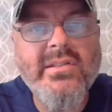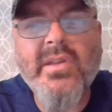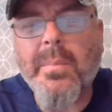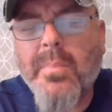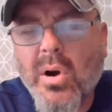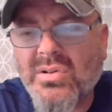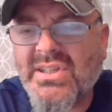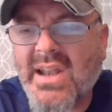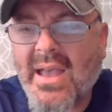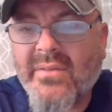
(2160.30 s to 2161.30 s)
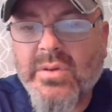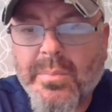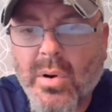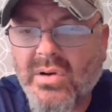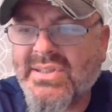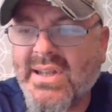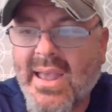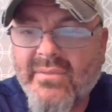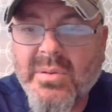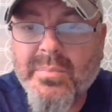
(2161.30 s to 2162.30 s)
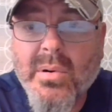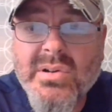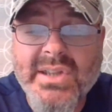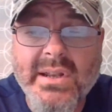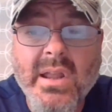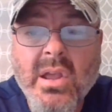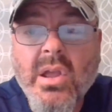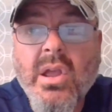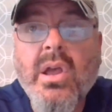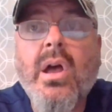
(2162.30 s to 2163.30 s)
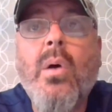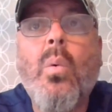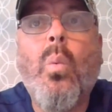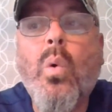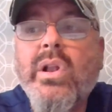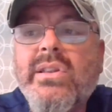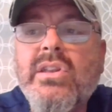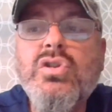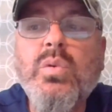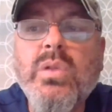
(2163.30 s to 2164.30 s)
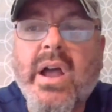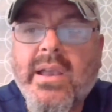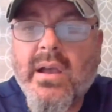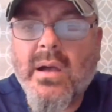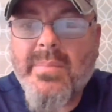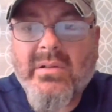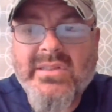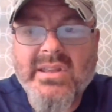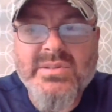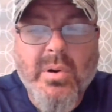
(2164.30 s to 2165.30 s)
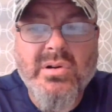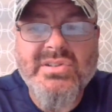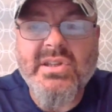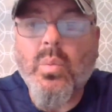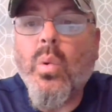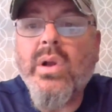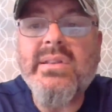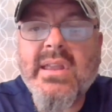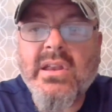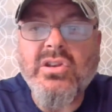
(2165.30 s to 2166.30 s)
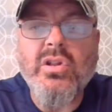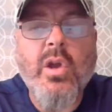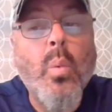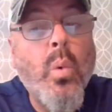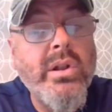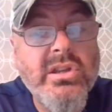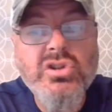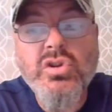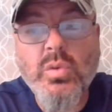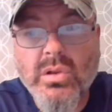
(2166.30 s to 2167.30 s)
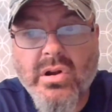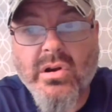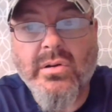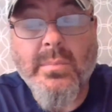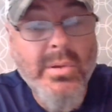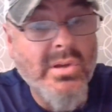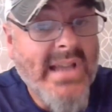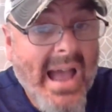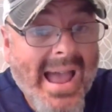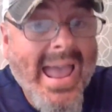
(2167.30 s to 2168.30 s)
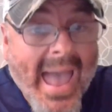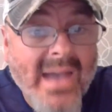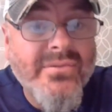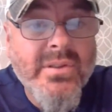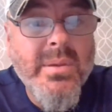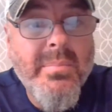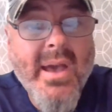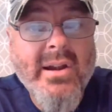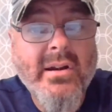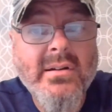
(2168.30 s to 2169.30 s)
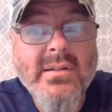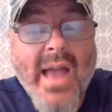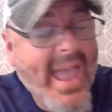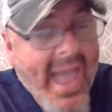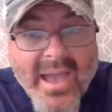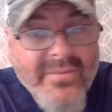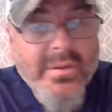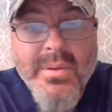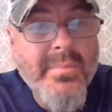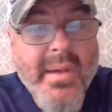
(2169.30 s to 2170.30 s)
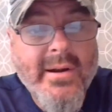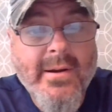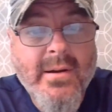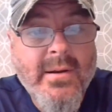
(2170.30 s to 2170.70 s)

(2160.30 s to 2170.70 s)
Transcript: to person after person after person. What did you like about this person? What didn't you like? What did you learn? Because I have to be better. I have to be better,